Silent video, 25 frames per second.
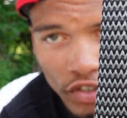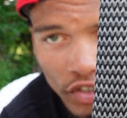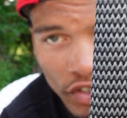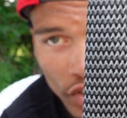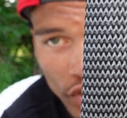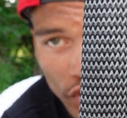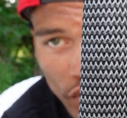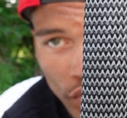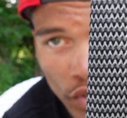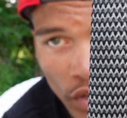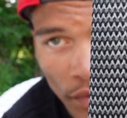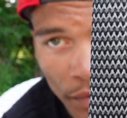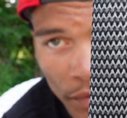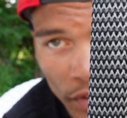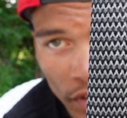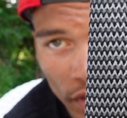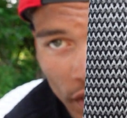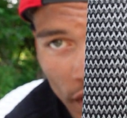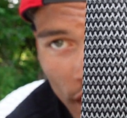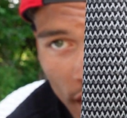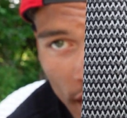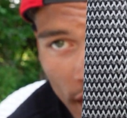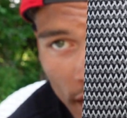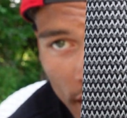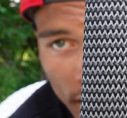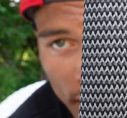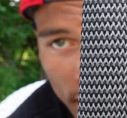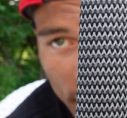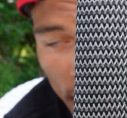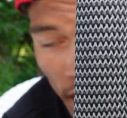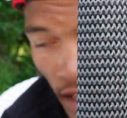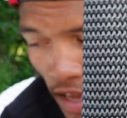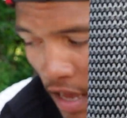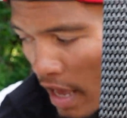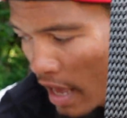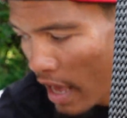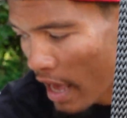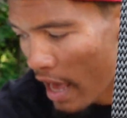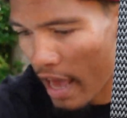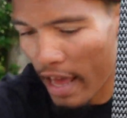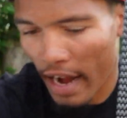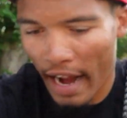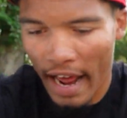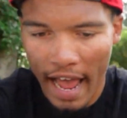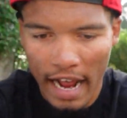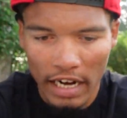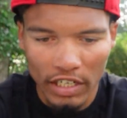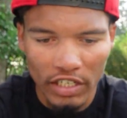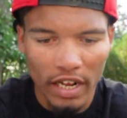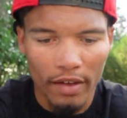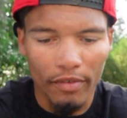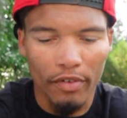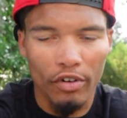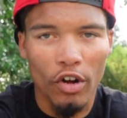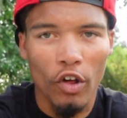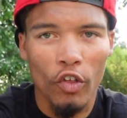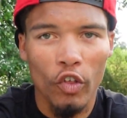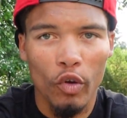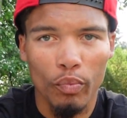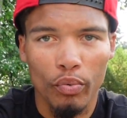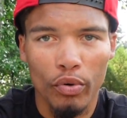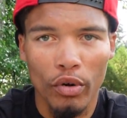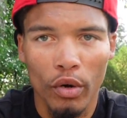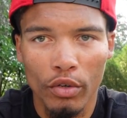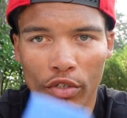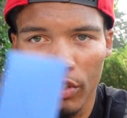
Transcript: two different things. And I actually have another Pro